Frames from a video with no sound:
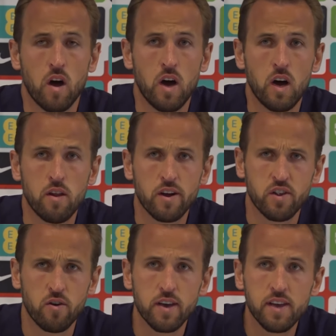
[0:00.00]
No,
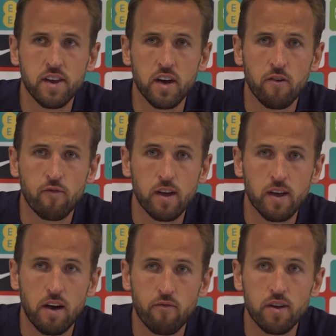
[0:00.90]
it's not easier. I
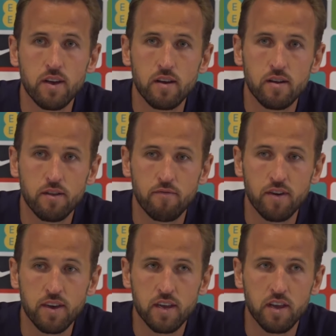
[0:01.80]
think every
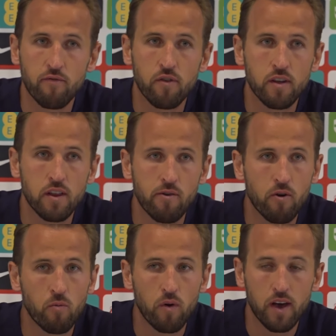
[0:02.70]
defeat is different in
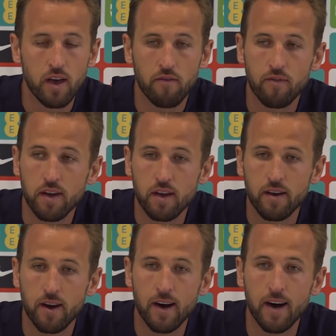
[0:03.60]
their own way. I think,
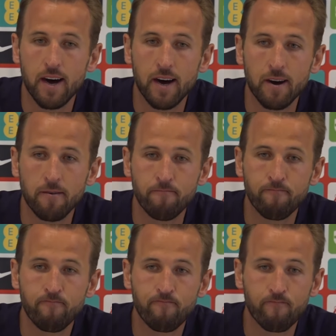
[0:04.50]

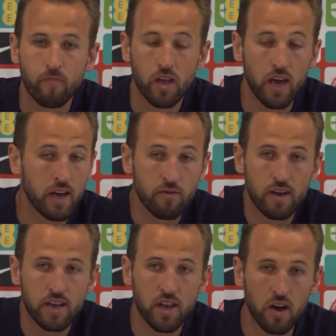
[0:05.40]

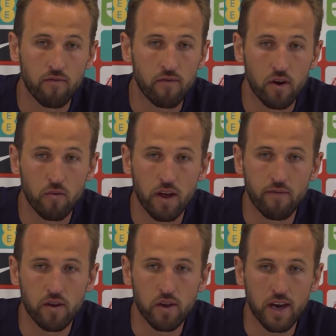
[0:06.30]
it's tough. You know,
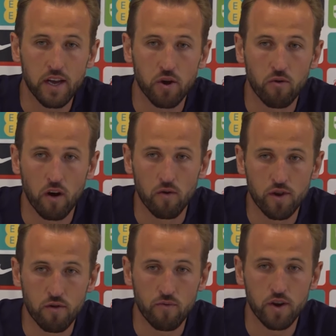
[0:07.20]
whenever you get so
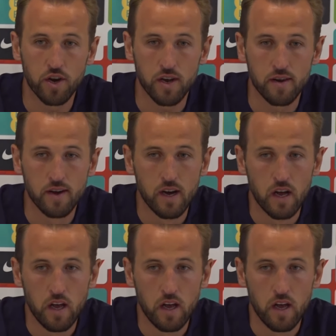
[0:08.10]
close to reaching,